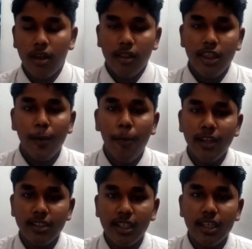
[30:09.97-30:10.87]
The
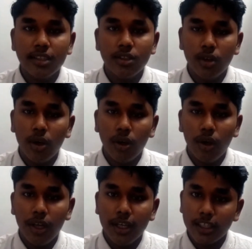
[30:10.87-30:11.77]
best leaders not
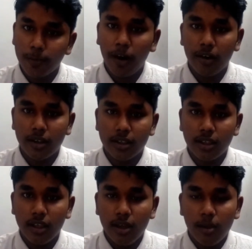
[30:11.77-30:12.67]
only inspire us,
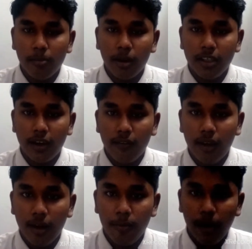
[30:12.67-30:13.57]
but
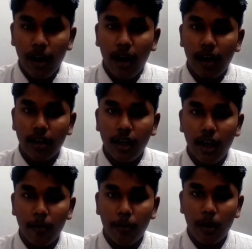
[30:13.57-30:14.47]
develop and
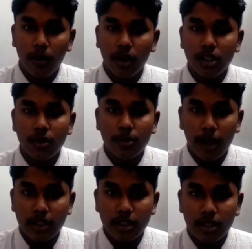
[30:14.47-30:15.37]
empower us with
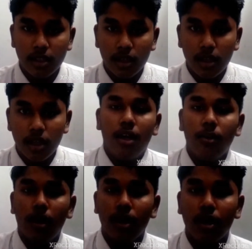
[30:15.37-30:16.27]
passion.
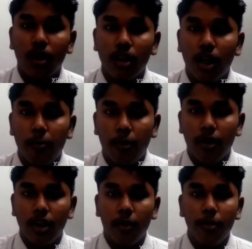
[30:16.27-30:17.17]
Now I call
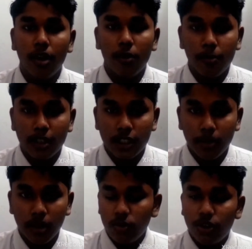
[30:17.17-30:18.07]
upon our beloved
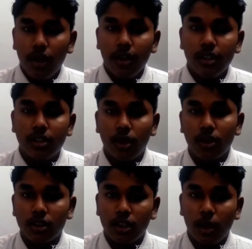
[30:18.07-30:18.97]
principal to share his
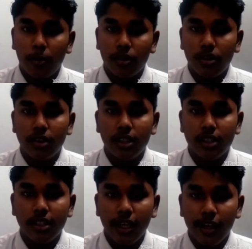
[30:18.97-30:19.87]
thoughts about this
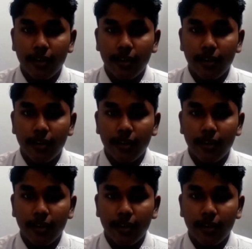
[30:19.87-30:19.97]
day.